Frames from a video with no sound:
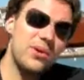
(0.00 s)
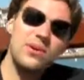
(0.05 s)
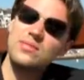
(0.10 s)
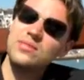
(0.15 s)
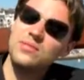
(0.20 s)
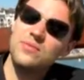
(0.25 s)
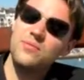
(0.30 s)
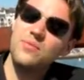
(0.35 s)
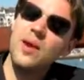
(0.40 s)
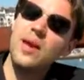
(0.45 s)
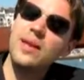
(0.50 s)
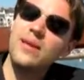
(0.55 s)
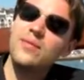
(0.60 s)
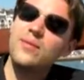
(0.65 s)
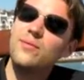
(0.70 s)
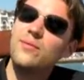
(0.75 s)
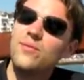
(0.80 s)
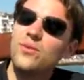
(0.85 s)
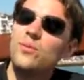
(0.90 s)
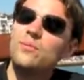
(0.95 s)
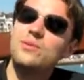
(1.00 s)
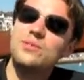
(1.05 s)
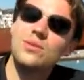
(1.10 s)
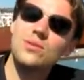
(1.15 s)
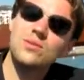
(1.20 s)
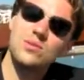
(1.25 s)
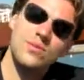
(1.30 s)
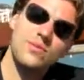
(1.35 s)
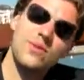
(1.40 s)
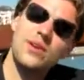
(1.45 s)
process of making the film is
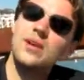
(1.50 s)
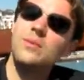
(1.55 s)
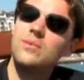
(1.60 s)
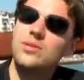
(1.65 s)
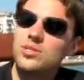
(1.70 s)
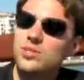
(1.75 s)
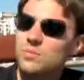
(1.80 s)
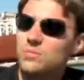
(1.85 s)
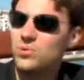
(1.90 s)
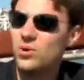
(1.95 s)
also very much a